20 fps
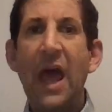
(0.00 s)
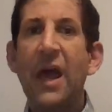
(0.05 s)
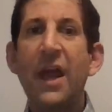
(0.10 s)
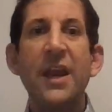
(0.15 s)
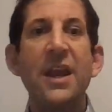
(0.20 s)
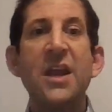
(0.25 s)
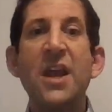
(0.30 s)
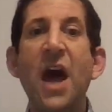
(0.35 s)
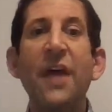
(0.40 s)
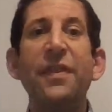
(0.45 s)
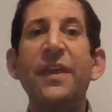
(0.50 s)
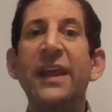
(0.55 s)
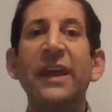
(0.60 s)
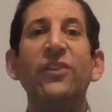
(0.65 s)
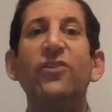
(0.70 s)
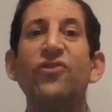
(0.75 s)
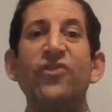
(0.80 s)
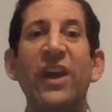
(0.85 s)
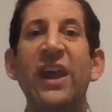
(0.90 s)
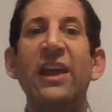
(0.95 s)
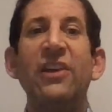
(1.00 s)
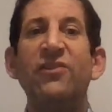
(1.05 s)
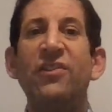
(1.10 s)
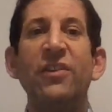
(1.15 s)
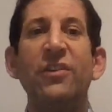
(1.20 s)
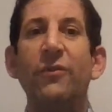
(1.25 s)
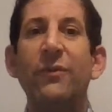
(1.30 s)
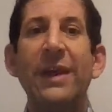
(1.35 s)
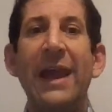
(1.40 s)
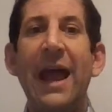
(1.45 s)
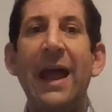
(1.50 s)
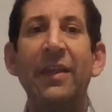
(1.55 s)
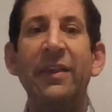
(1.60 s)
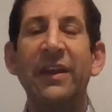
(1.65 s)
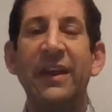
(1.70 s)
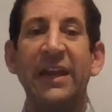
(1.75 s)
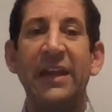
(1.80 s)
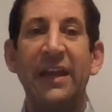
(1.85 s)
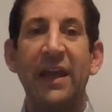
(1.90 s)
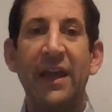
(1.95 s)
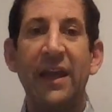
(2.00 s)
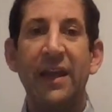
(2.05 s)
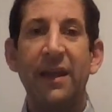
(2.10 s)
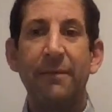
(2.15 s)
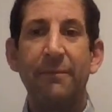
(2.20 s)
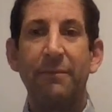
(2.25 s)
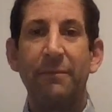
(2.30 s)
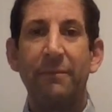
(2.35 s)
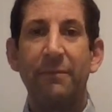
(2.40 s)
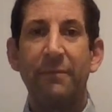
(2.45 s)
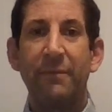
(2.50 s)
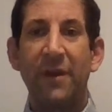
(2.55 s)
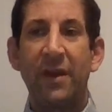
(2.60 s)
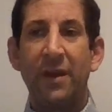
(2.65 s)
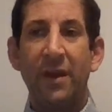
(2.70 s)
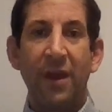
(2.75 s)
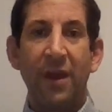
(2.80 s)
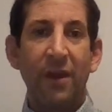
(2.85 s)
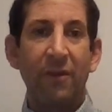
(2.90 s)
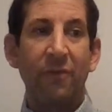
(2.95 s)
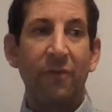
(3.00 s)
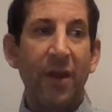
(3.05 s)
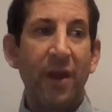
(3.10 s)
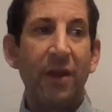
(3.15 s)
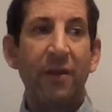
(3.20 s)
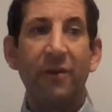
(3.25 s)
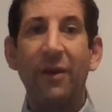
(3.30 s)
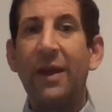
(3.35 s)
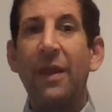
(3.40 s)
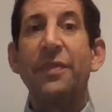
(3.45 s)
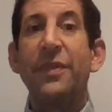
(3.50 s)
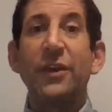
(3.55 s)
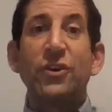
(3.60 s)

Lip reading: Nothing has changed in the reality. Right? The